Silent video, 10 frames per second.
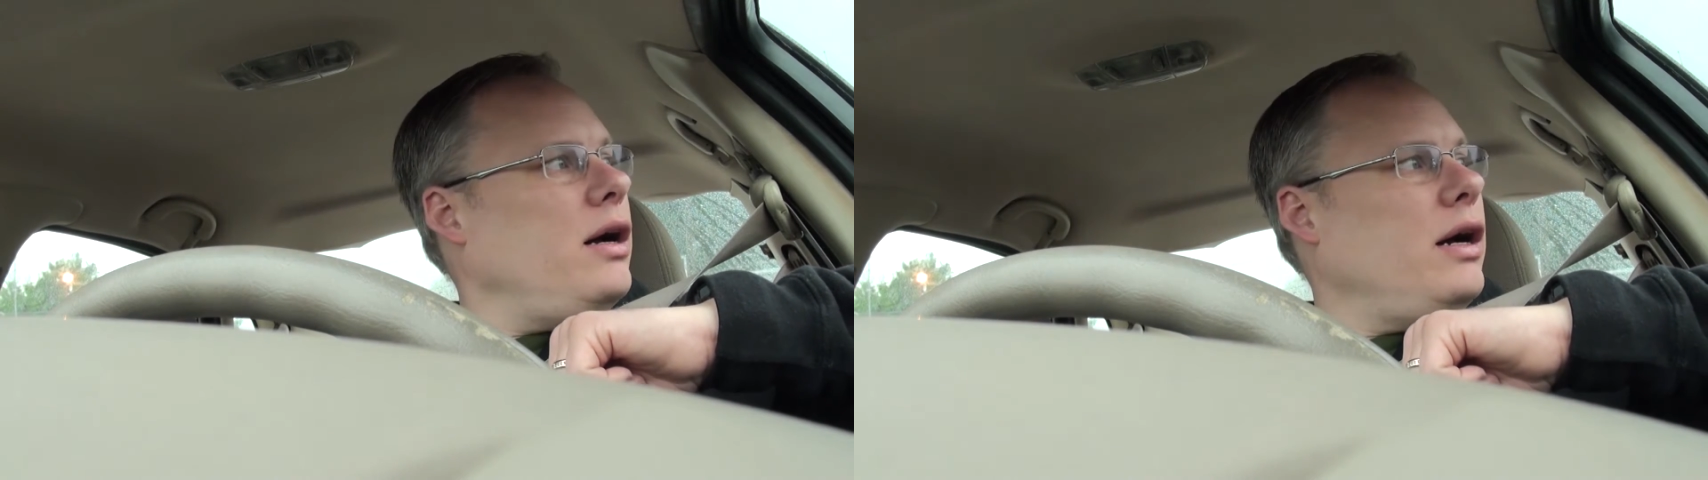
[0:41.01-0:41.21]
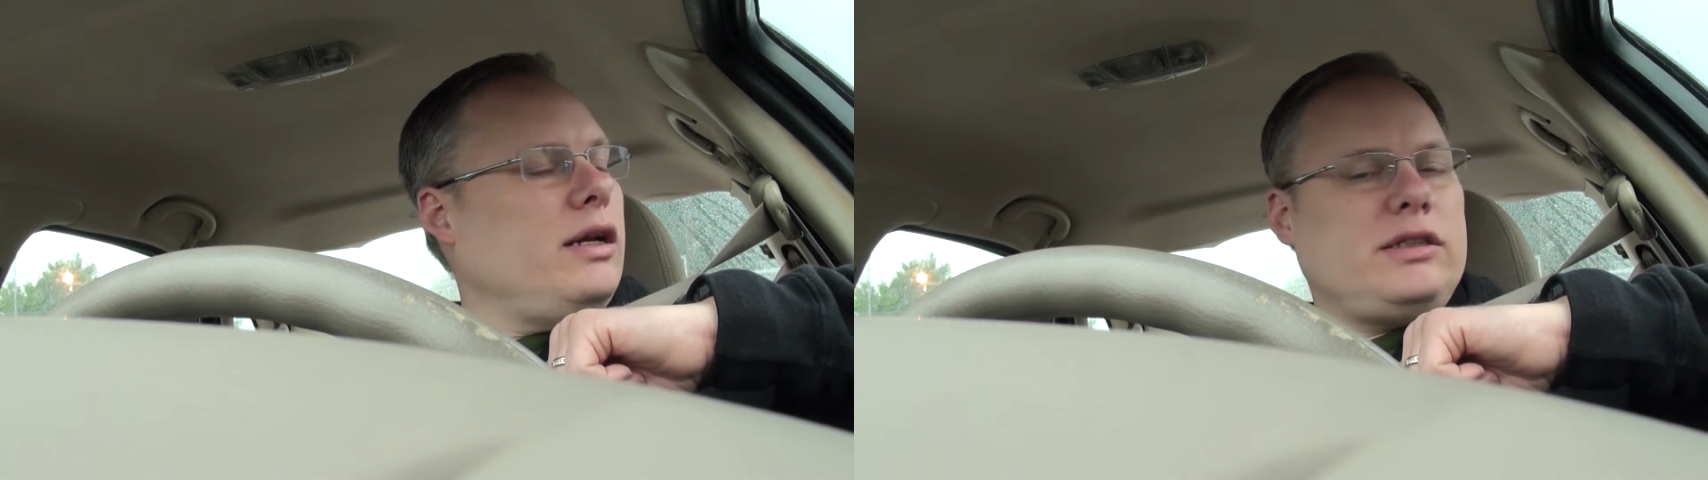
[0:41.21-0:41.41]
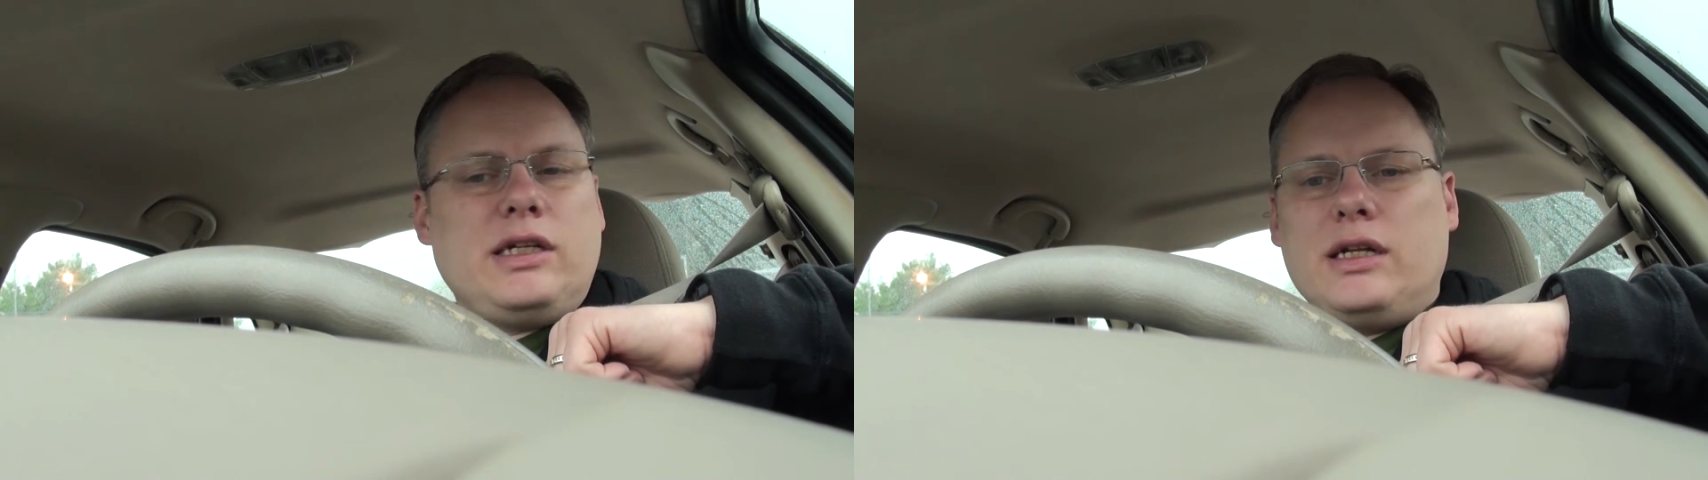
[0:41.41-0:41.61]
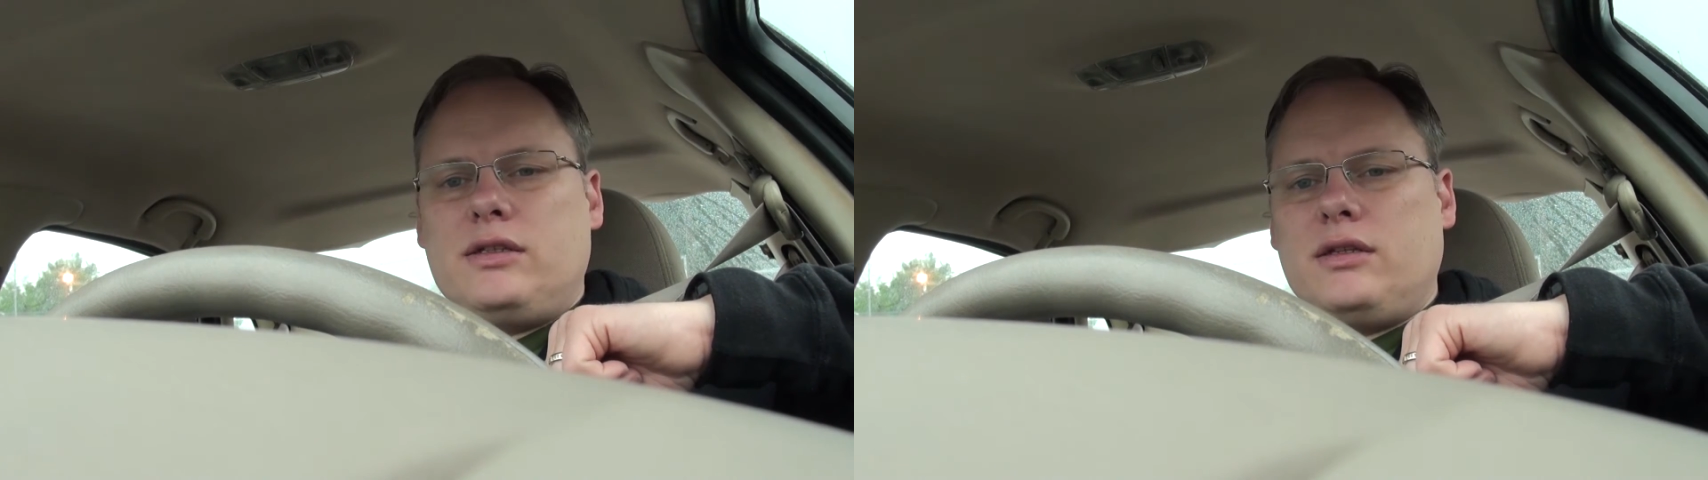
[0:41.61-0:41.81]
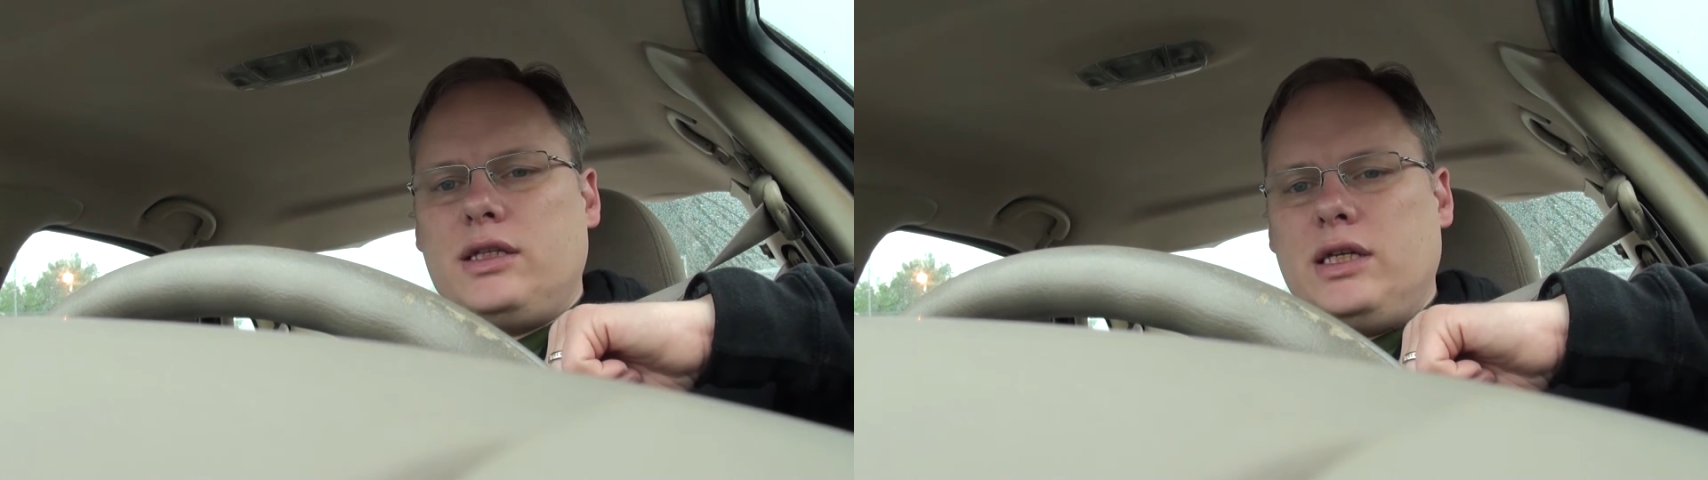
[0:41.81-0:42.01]
I decided
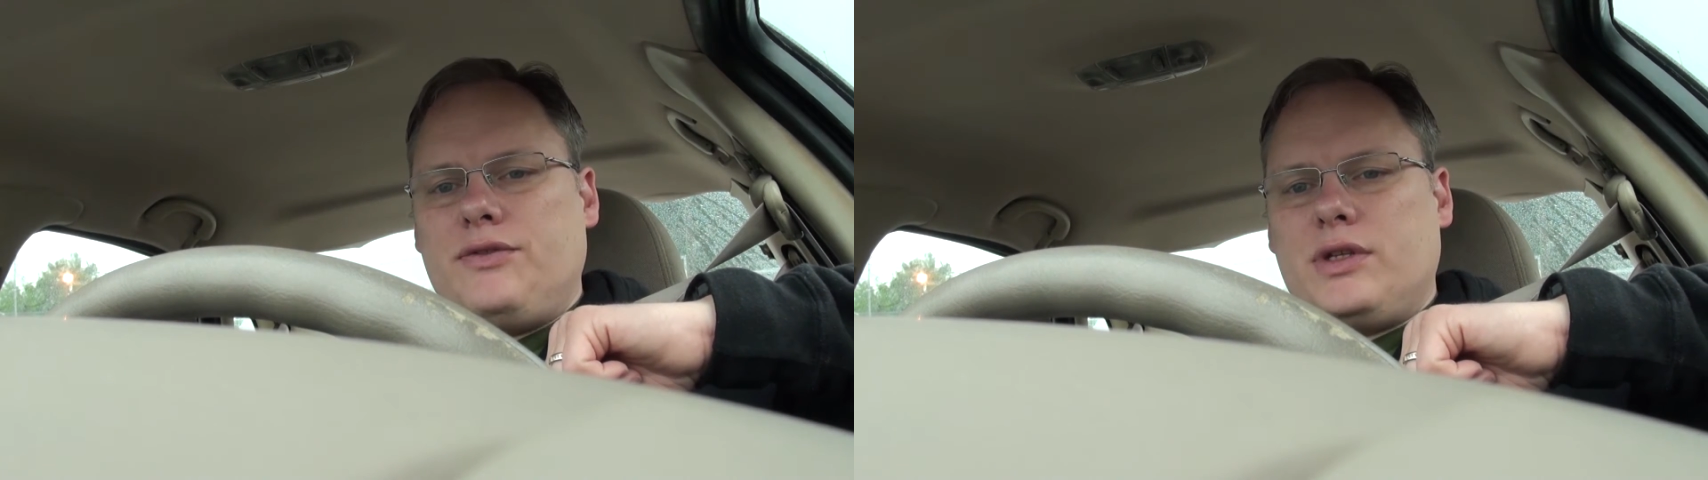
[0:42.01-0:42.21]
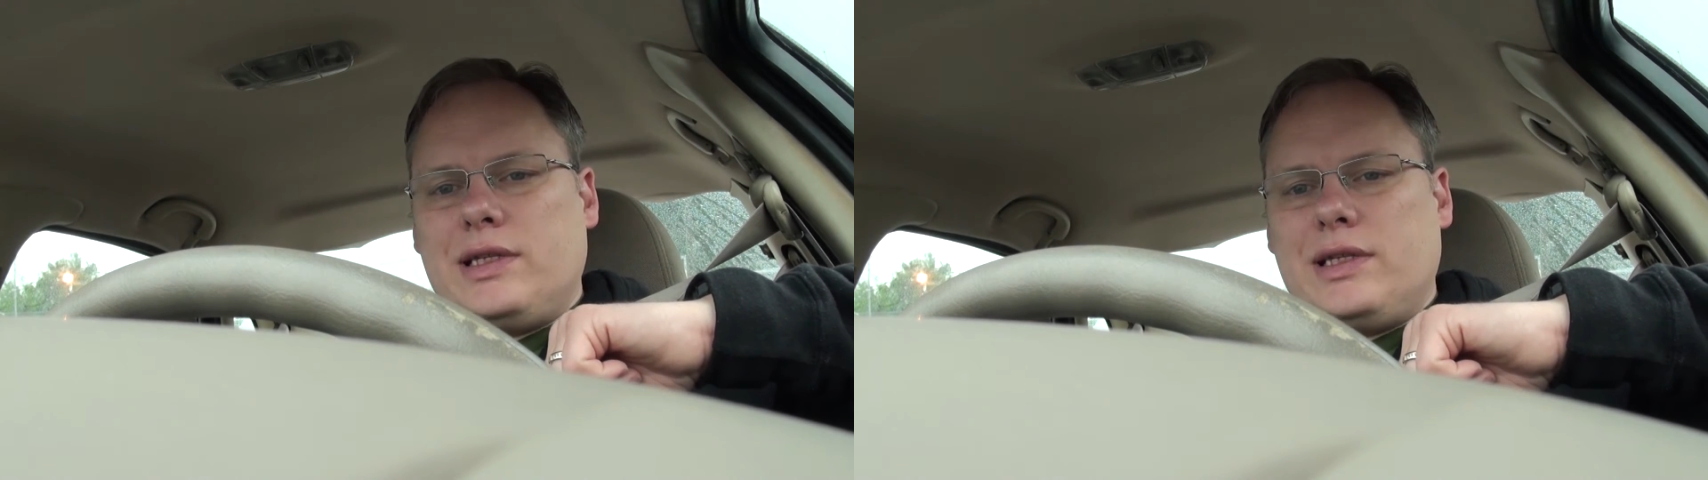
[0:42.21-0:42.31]
to leave the